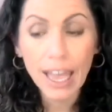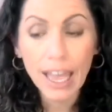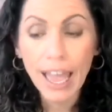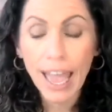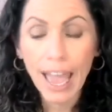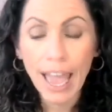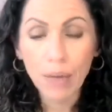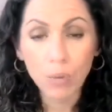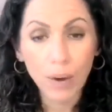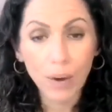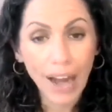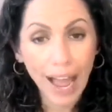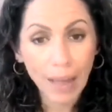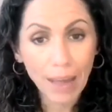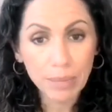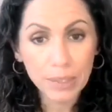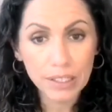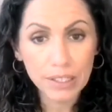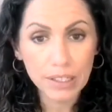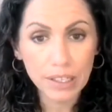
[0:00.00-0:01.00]
And what
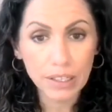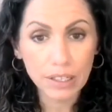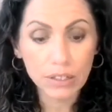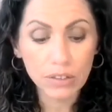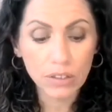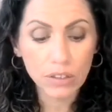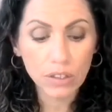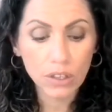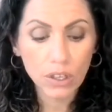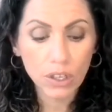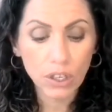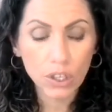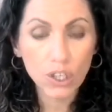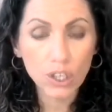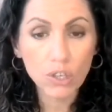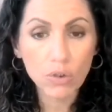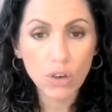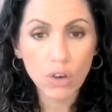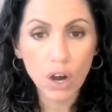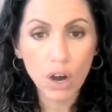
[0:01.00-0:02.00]
happens is
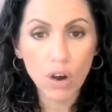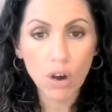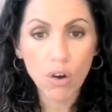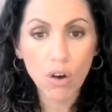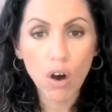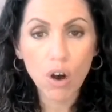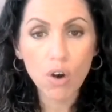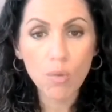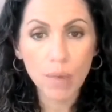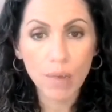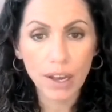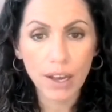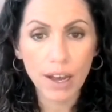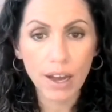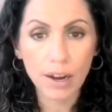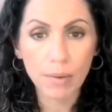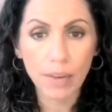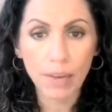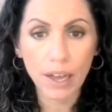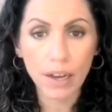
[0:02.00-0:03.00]
you go, oh my God,
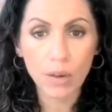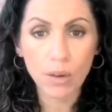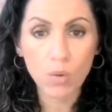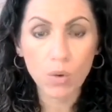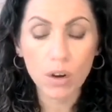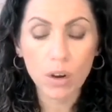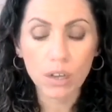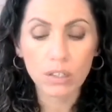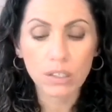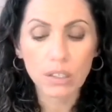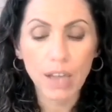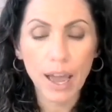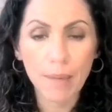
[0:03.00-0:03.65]
I'm getting worse.